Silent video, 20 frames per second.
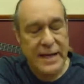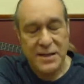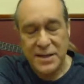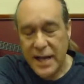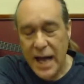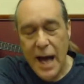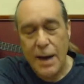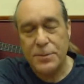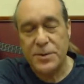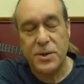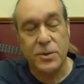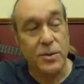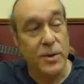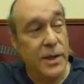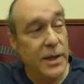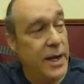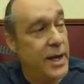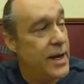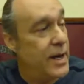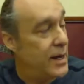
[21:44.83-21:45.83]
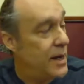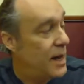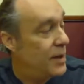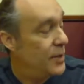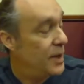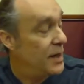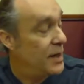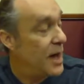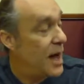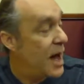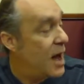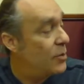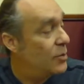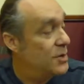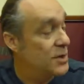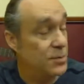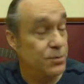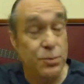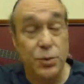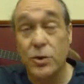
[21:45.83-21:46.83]
That's absolutely it. I mean, I
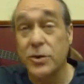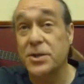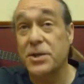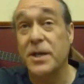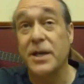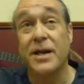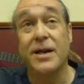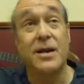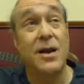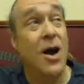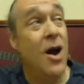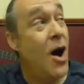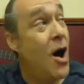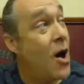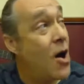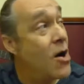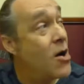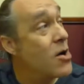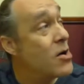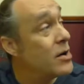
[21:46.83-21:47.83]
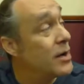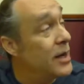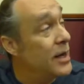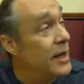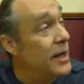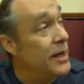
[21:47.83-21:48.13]
was pushing it hard